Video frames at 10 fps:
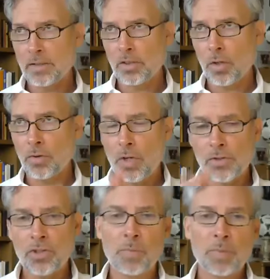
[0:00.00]
so
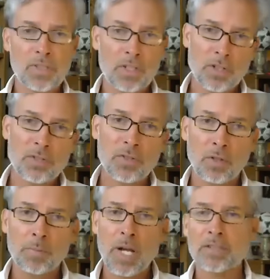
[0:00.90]
those two positions
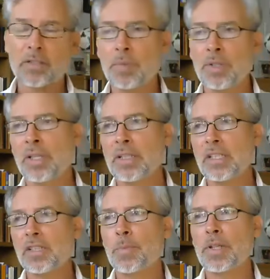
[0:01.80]
are
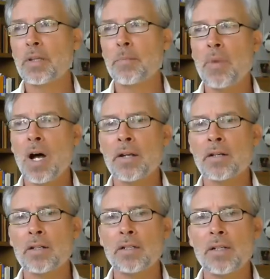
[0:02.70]
possibilities, but the
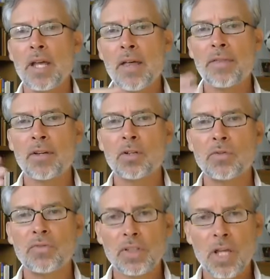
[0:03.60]
modern ethical
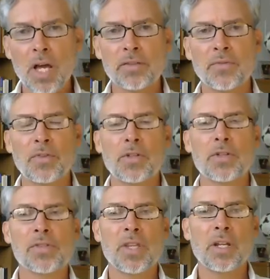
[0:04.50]

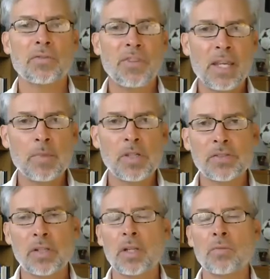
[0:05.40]
philosophers that are
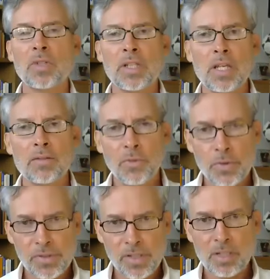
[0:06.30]
famous and that really
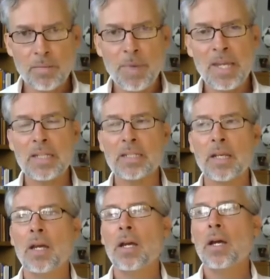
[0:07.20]
influence the debate
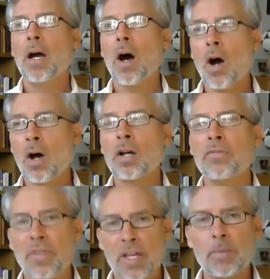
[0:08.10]
are
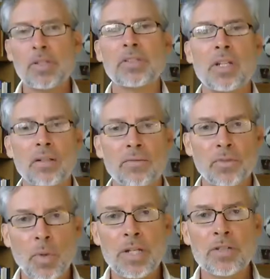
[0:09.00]
famous and
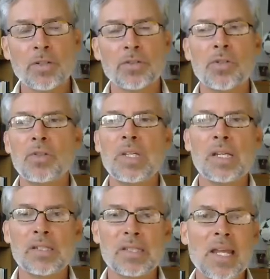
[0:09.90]
influential to the
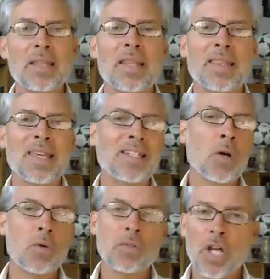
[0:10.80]
extent that they
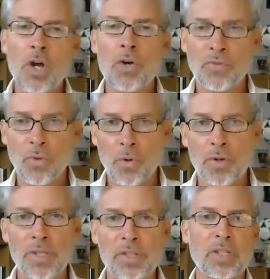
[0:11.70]
don't go
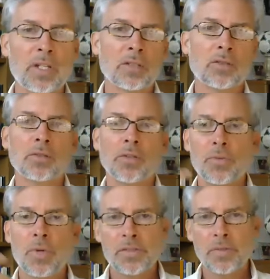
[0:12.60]
for the cynical
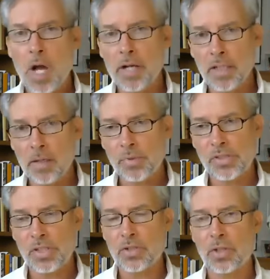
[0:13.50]
Thrasymachean
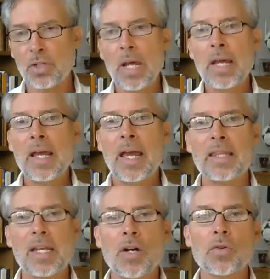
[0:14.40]
position and
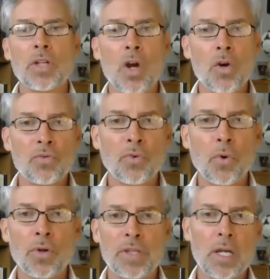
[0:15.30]
they don't go
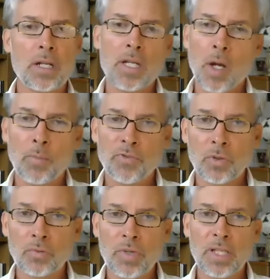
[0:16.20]
for the
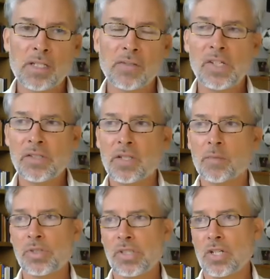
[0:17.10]
unhelpful relativistic
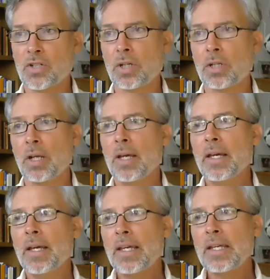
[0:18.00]
position
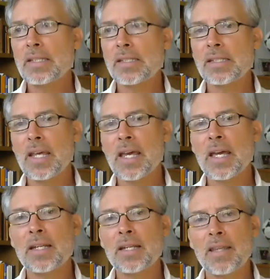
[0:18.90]

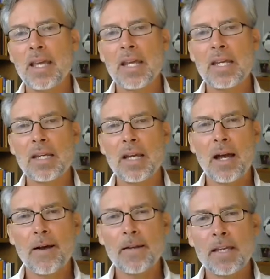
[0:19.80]
Instead, they
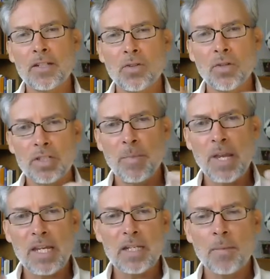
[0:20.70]
uh, enter a
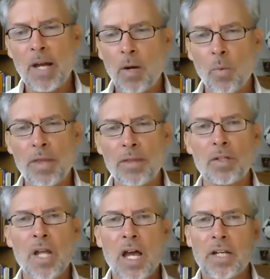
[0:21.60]
debate about whether
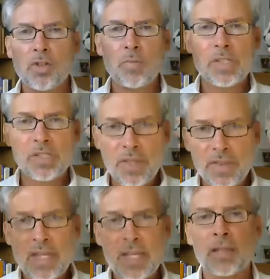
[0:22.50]
or not humans
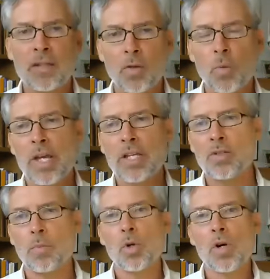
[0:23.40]
think their way
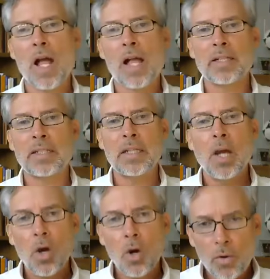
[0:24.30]
to morality
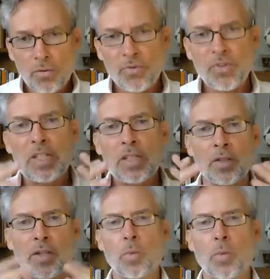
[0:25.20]
or
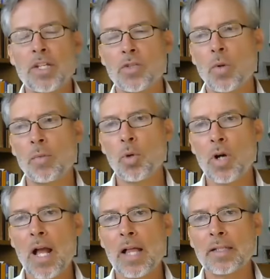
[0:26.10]
feel their way to a
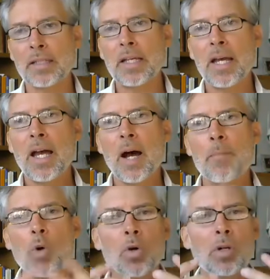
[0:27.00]
morality, a
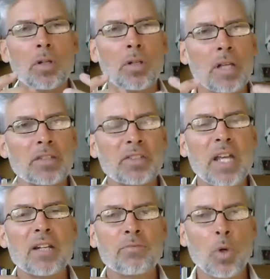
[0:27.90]
moral, a
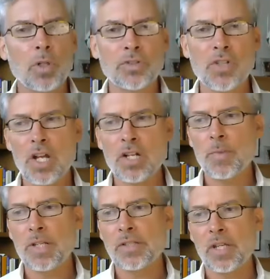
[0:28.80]
set of moral
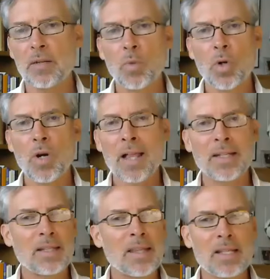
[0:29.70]
judgments and a
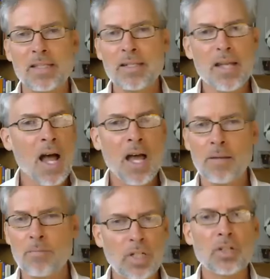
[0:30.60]
morality that's not
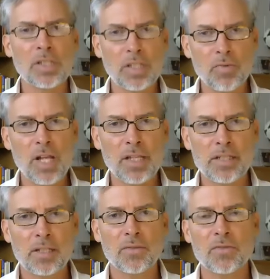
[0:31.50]
merely
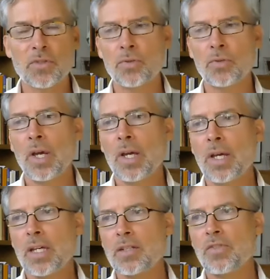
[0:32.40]
relative to
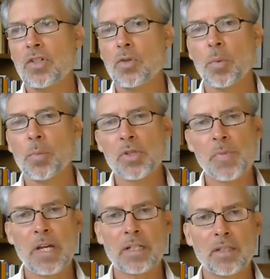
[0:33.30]
individual
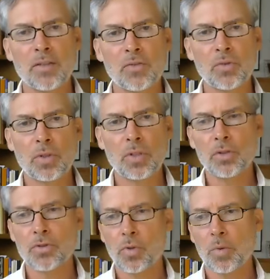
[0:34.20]
perspectives or
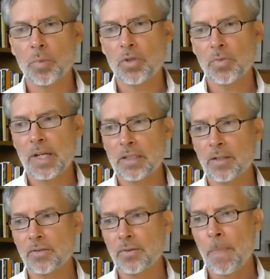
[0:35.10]
cultural
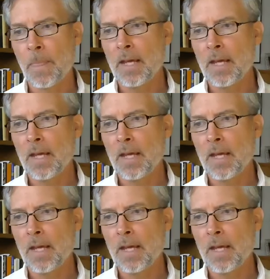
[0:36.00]
perspectives.